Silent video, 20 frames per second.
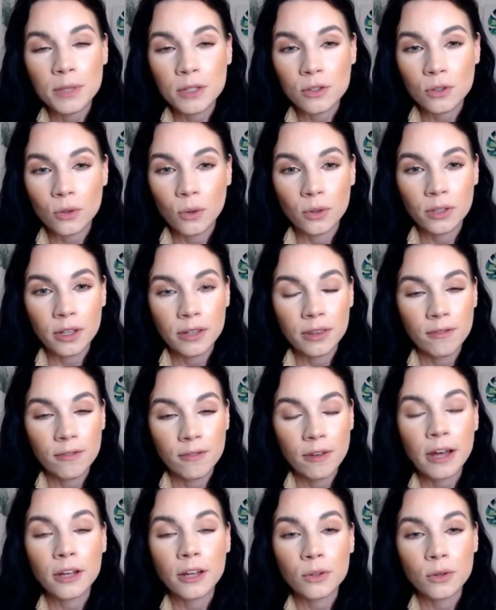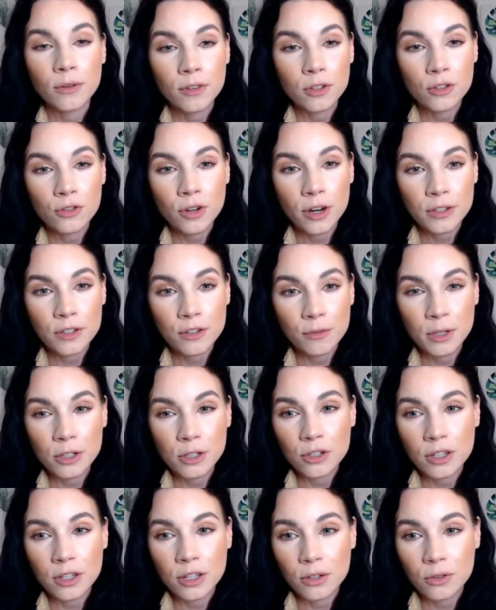sold on the value of the
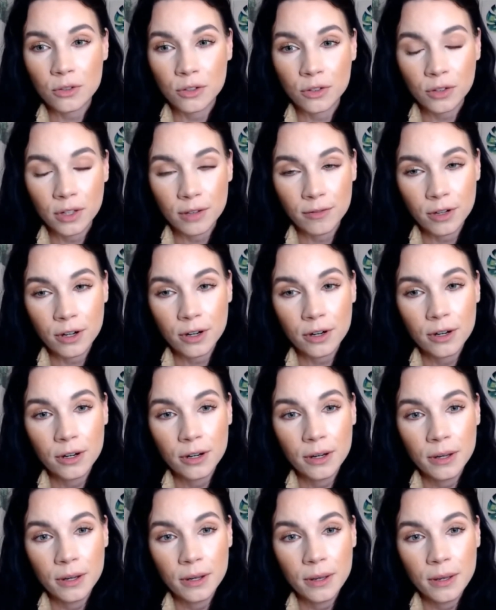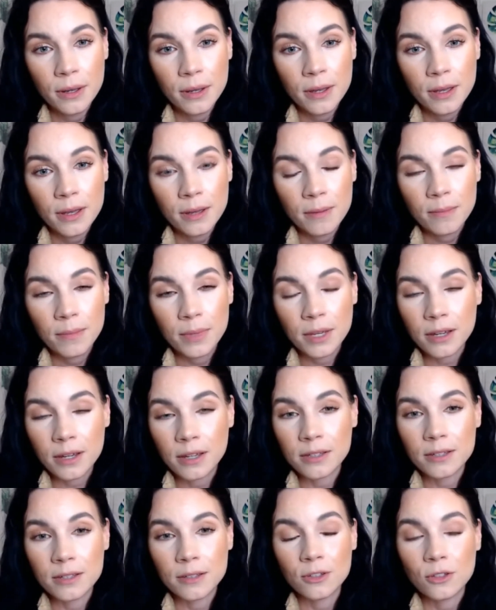transformation that you deliver, because